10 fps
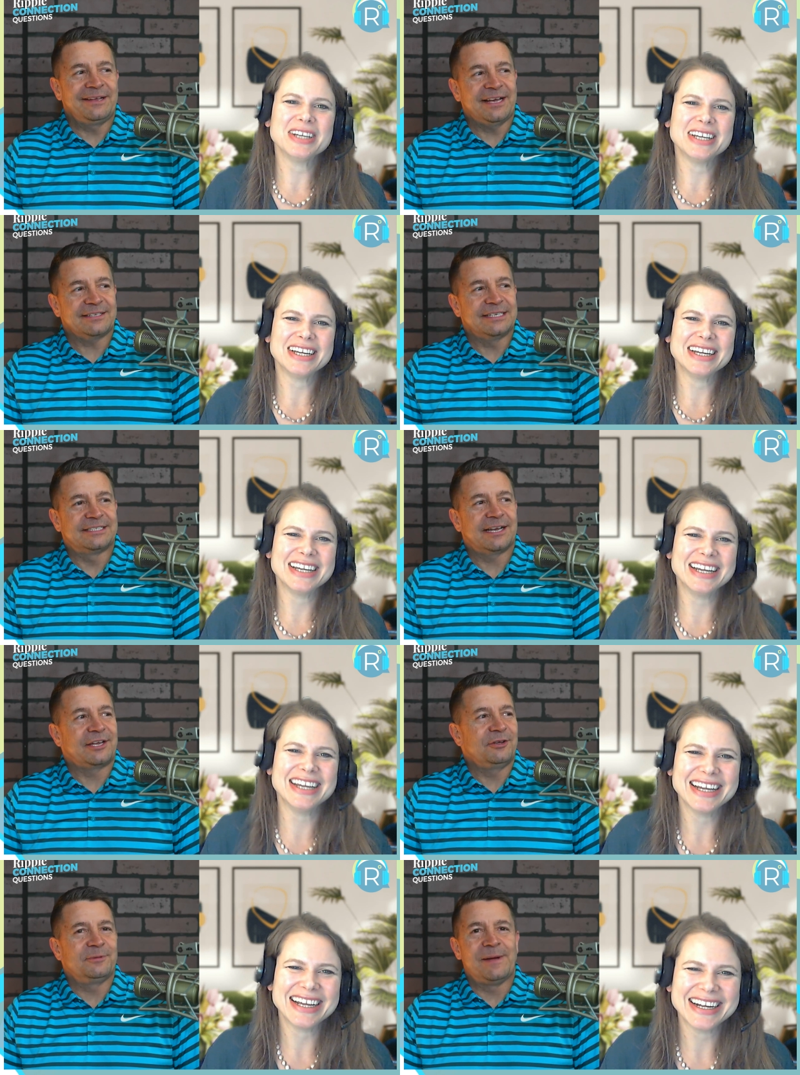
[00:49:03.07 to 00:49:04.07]
Speaker 1: actually check
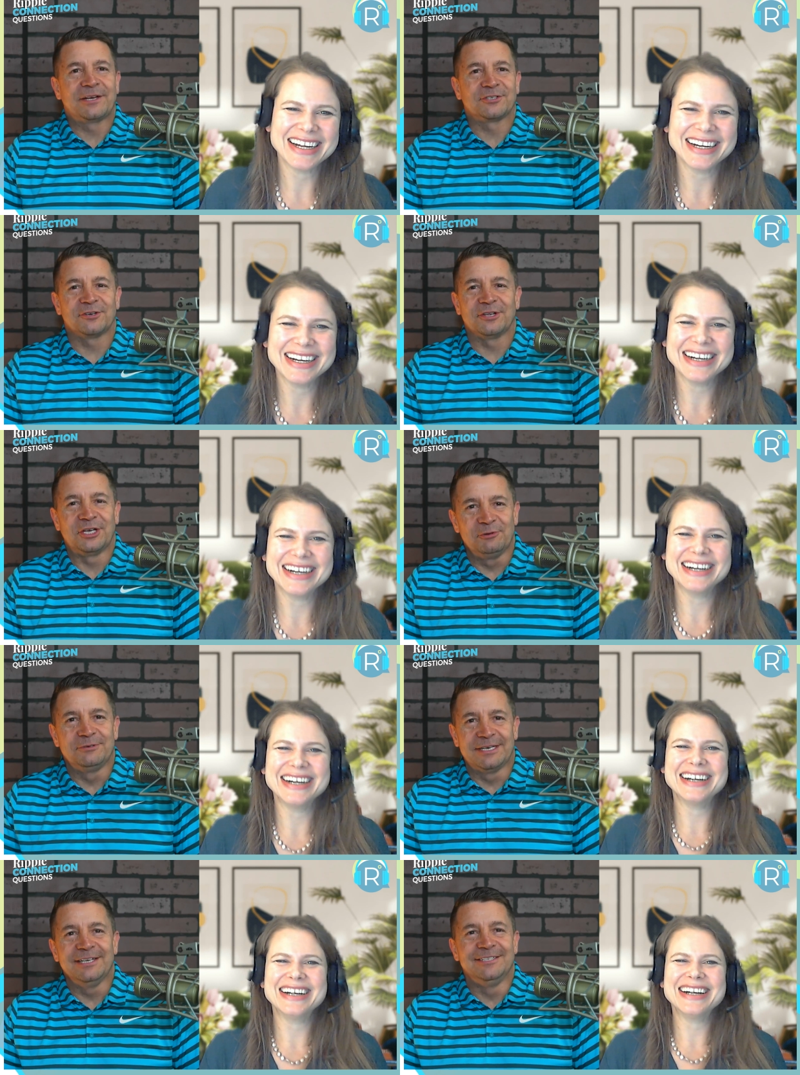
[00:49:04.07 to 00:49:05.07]
you to make sure that you
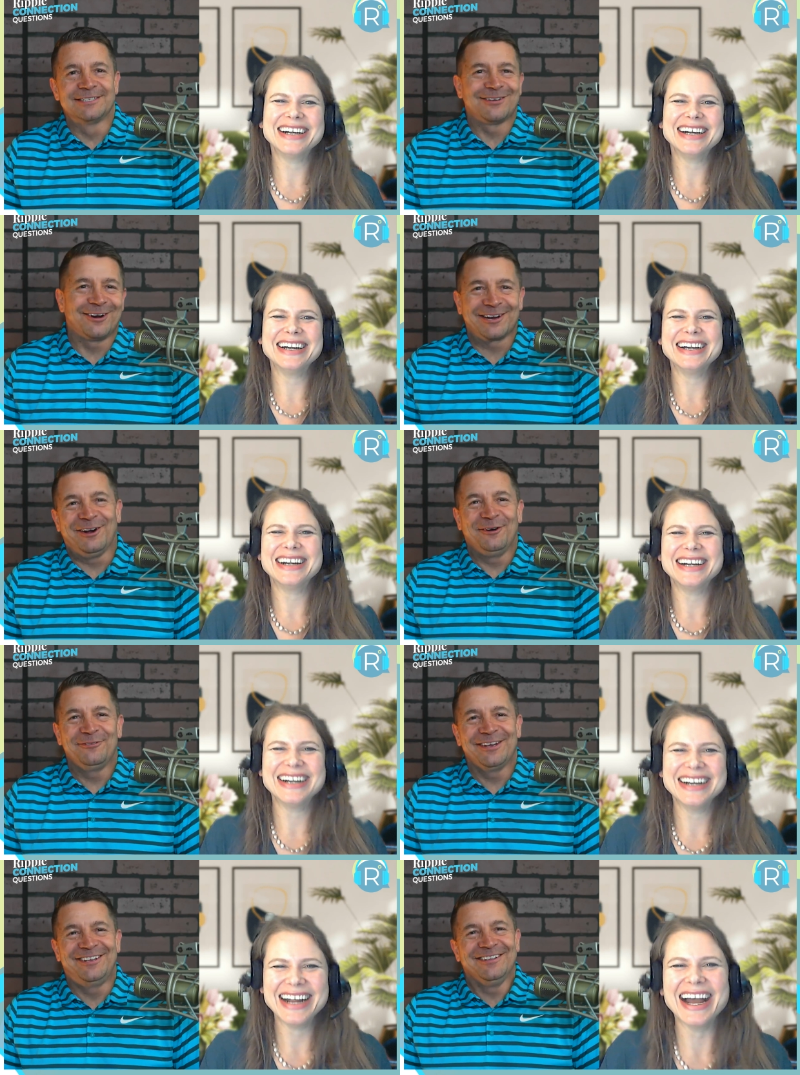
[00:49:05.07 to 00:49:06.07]
didn't start
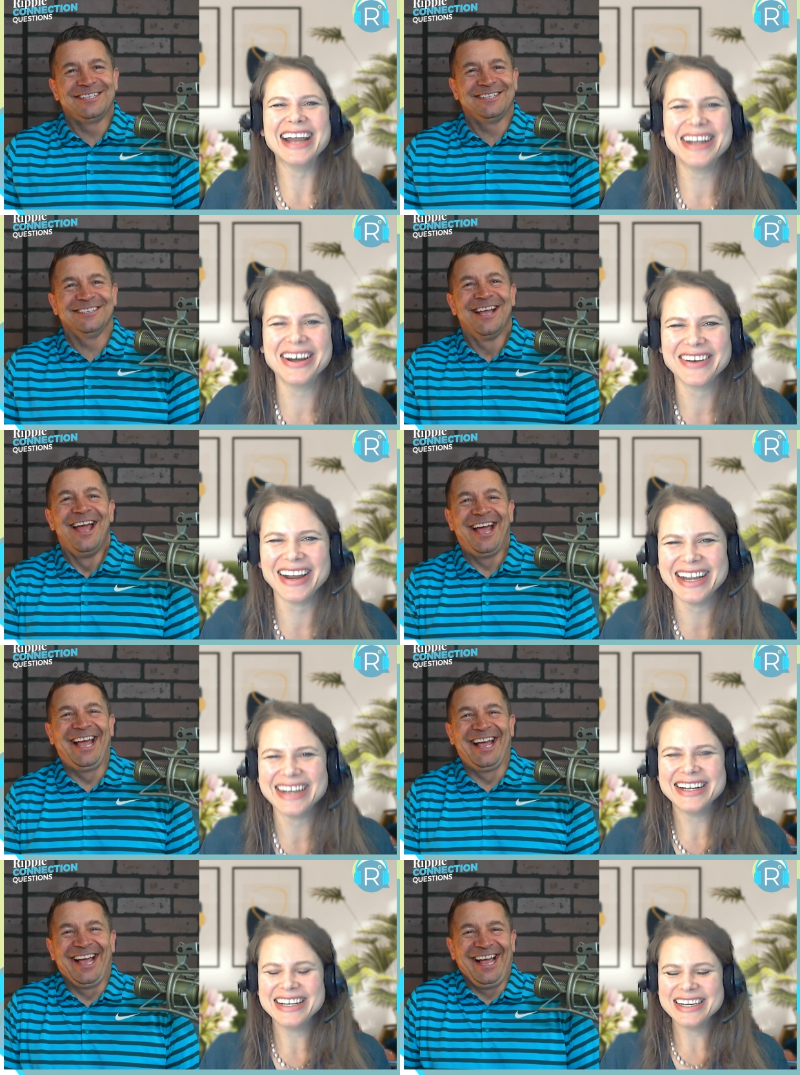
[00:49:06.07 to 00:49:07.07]
COVID? I
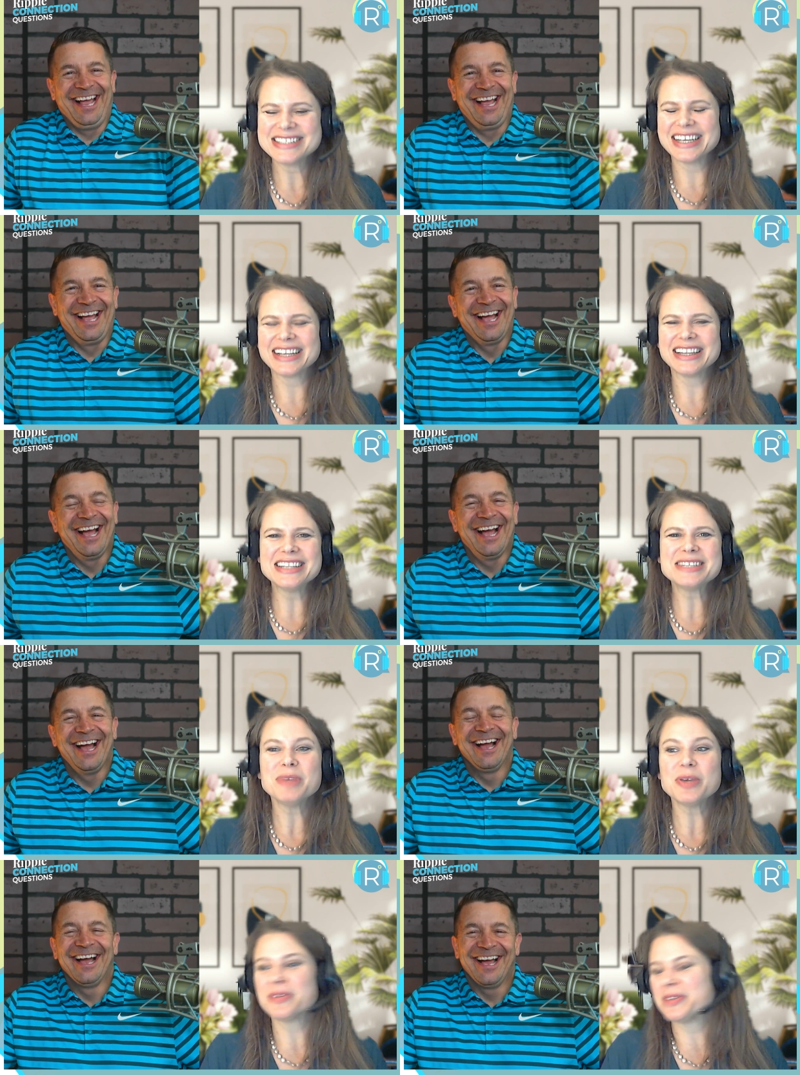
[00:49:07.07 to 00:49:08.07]
know.
Speaker 2: like let's
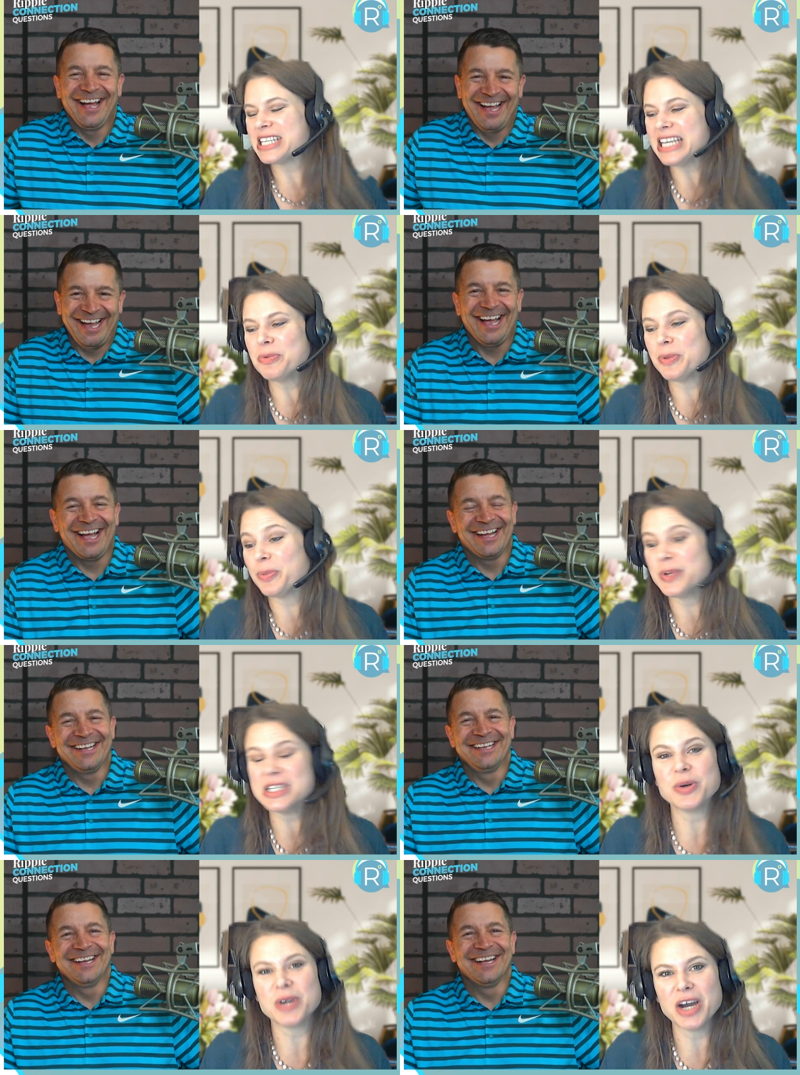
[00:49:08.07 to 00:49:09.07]
meet, let's eat with people we
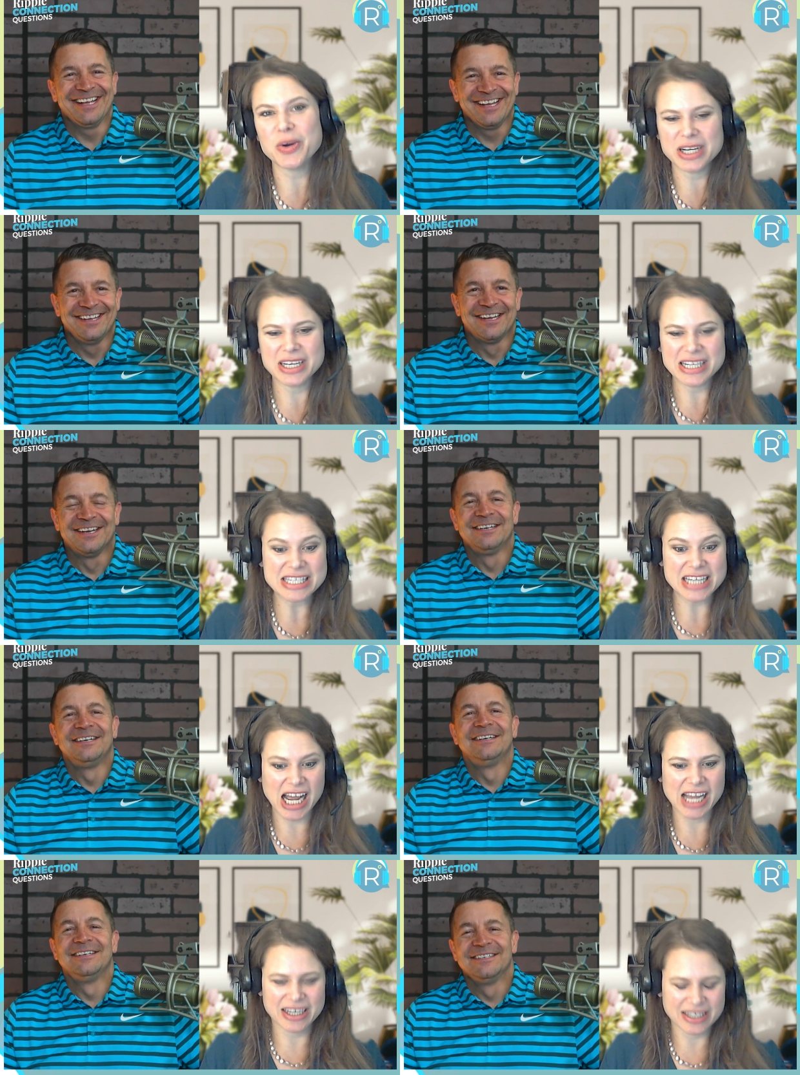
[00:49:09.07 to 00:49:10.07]
don't know and
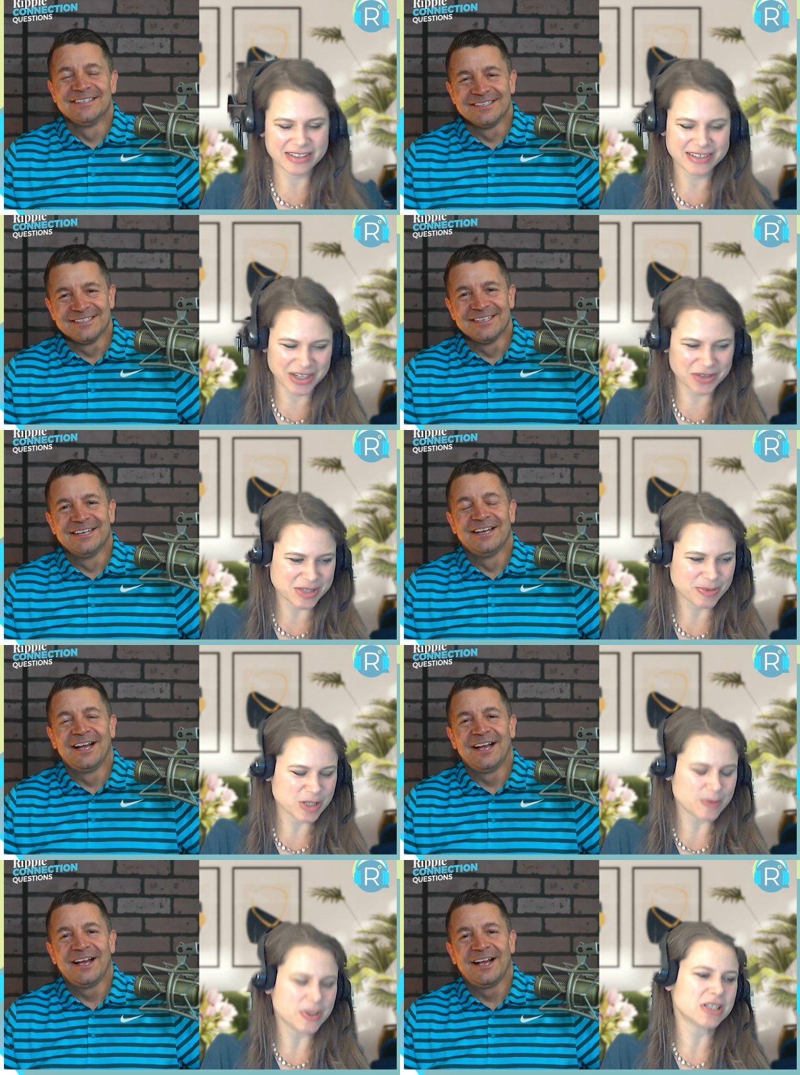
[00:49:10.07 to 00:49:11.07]
inside and you know
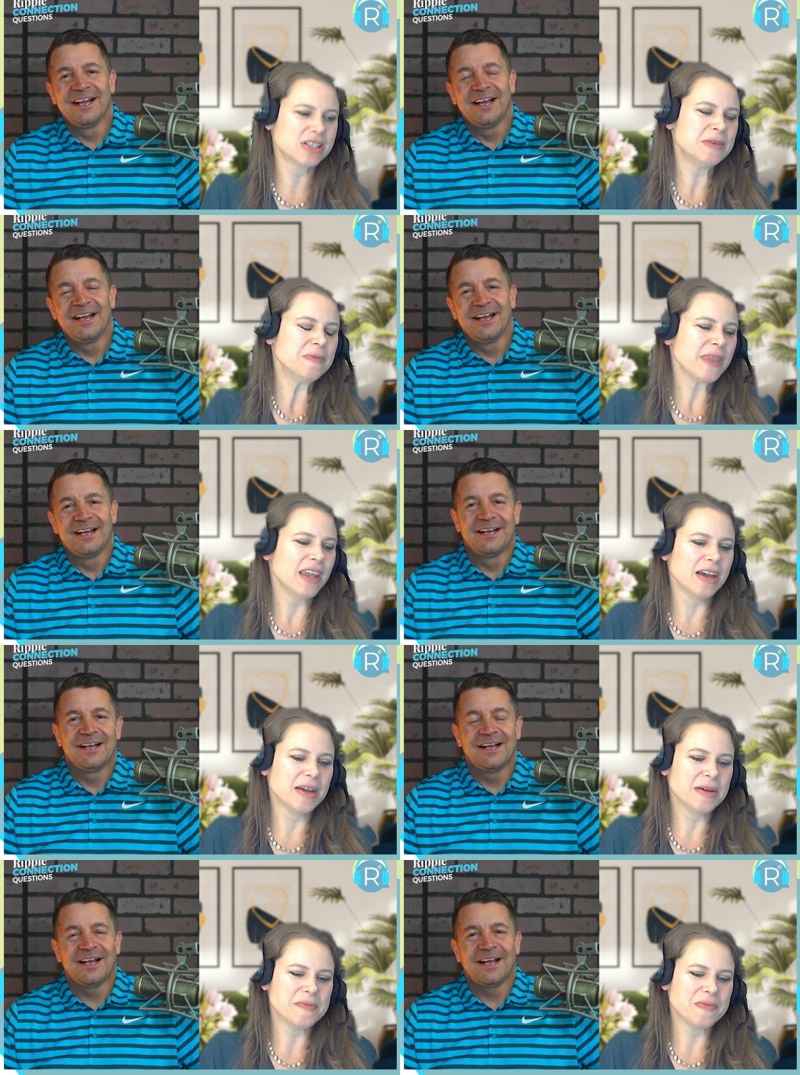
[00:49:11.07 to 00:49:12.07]
small space.
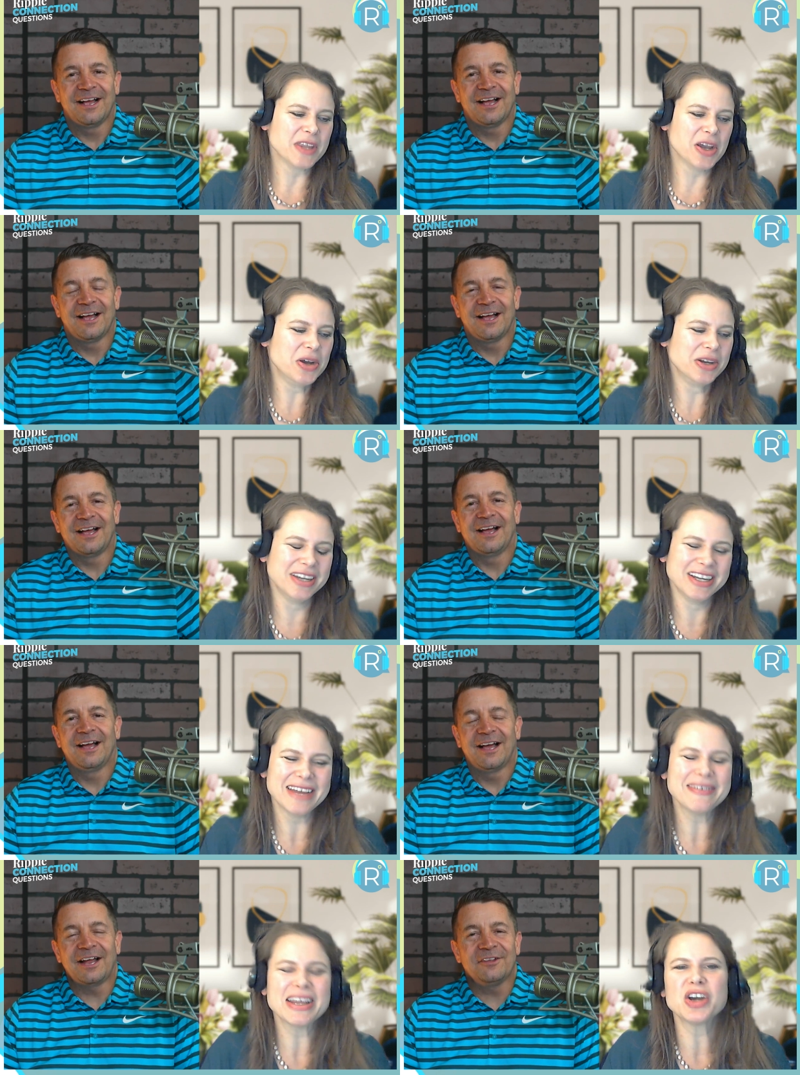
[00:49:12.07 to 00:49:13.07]
Um, no, I, mean,
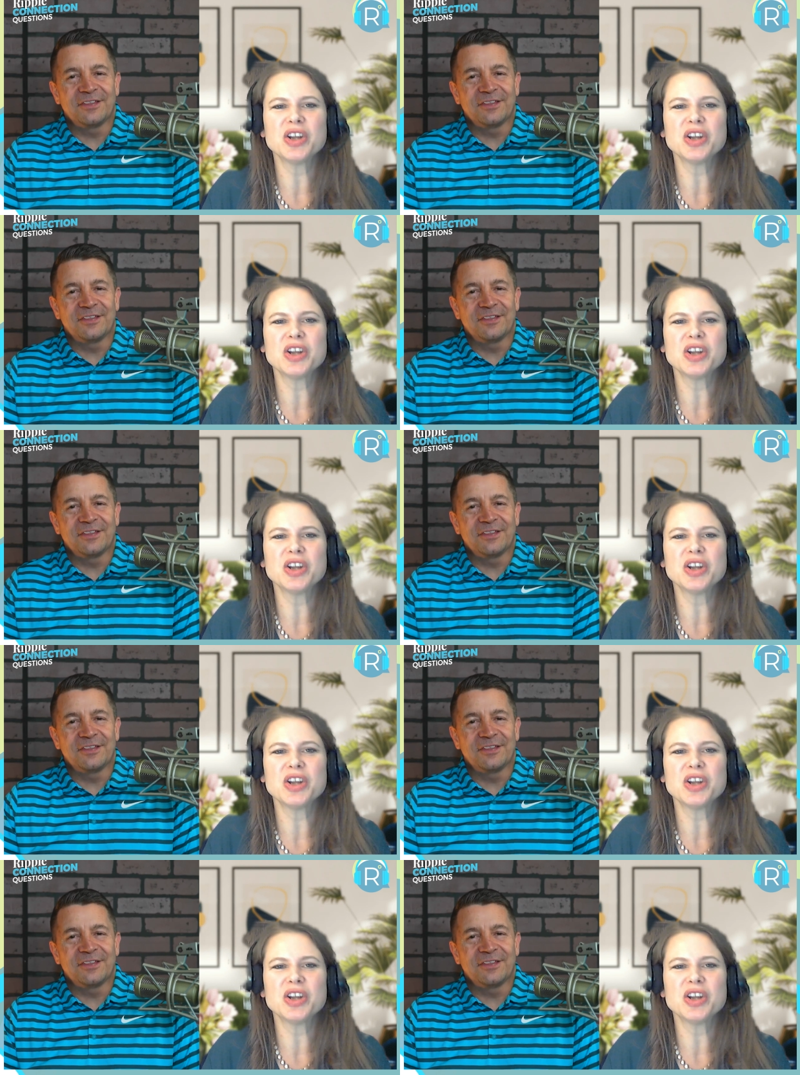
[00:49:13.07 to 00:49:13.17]
I
Speaker 1: don't I think